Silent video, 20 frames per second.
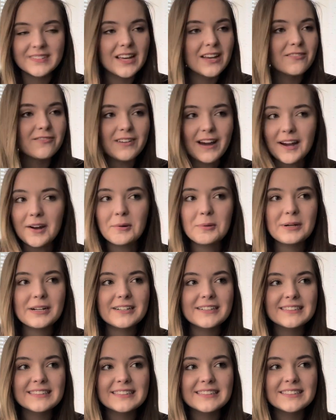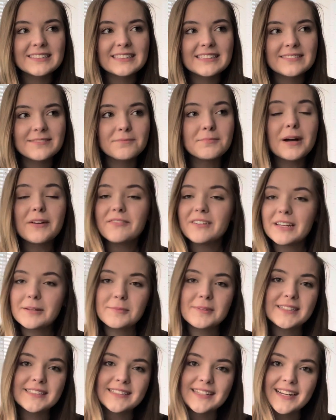fireworks my
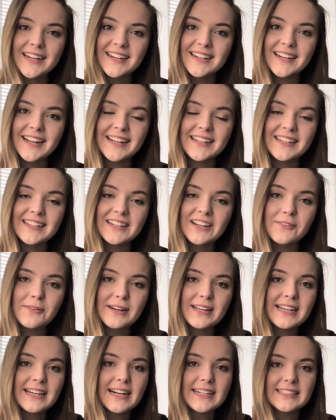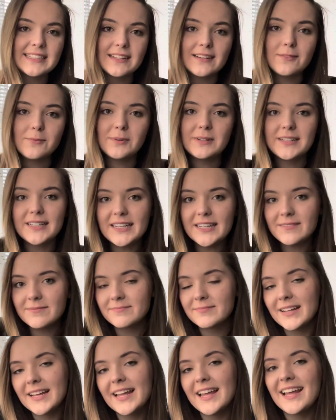family's there and you know what he got down on one knee
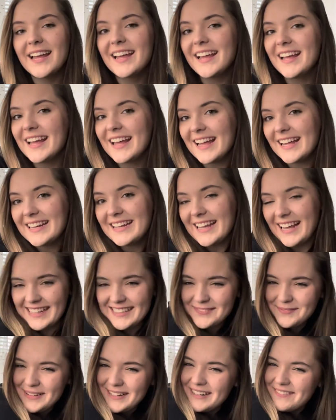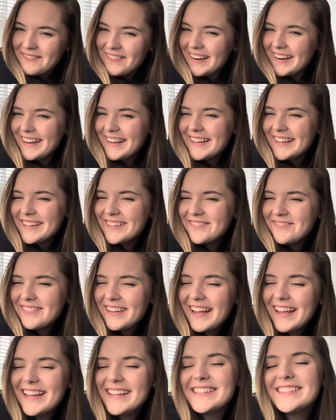and he asked me to marry him
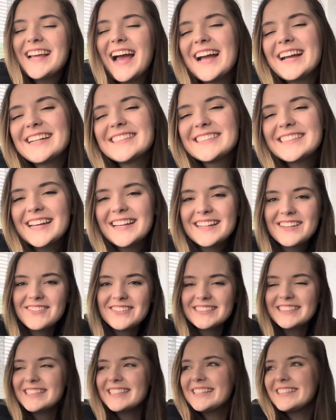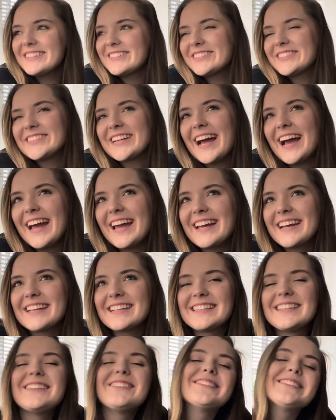and I can tell he was a little shy
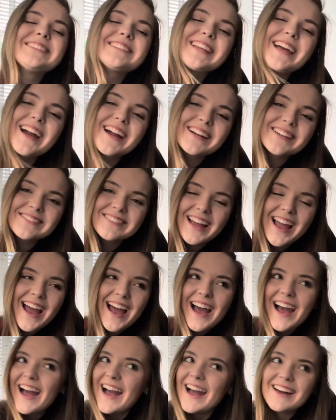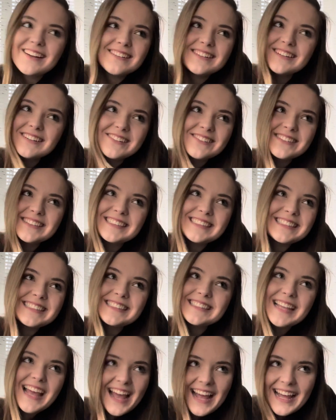because he was like I don't know what to
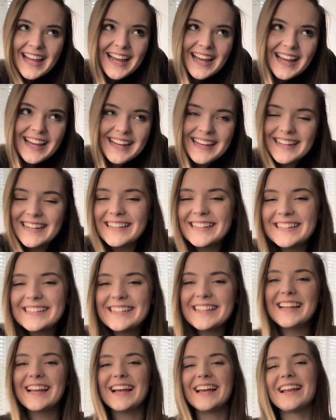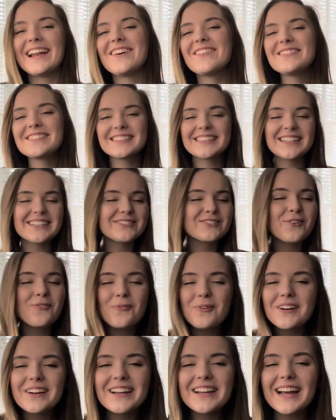say and I was like don't
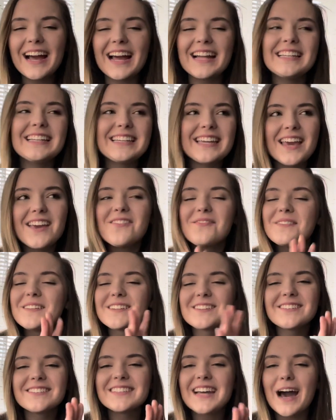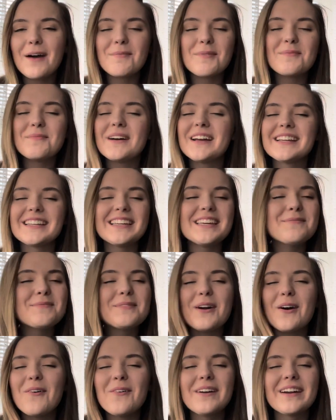worry I like gave him a little tap I'm like keep
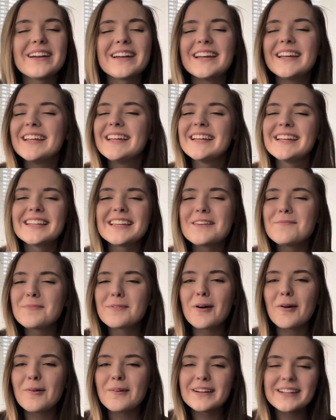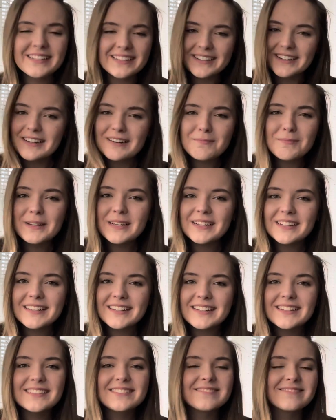going keep going you're gonna be
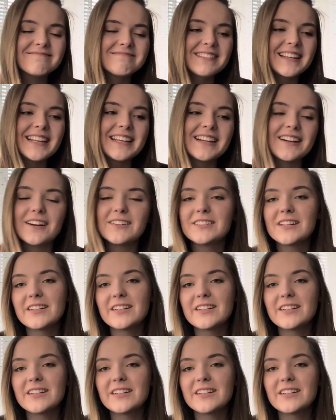good got down